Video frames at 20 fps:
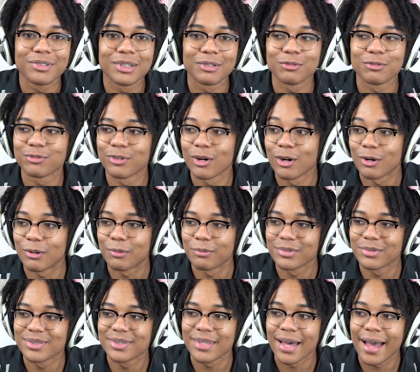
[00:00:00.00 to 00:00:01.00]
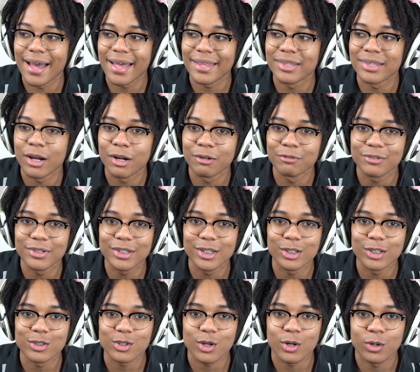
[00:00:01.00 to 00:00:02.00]
have confirmed that
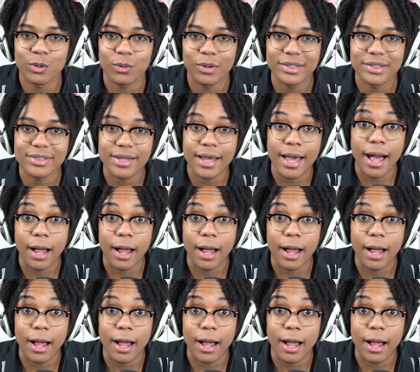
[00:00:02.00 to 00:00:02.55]
non-vegans are going to